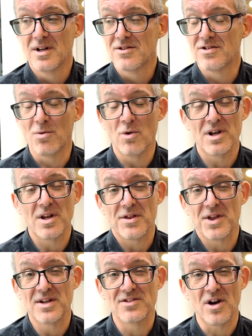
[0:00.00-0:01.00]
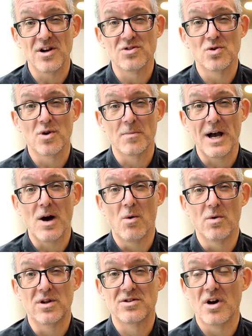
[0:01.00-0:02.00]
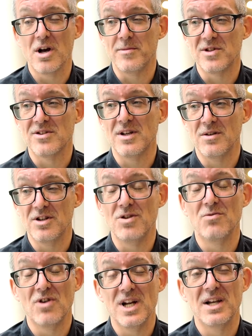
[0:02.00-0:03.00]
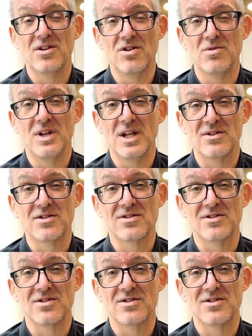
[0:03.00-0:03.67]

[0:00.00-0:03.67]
So one of the things that I talk about all the time is it, you really do need to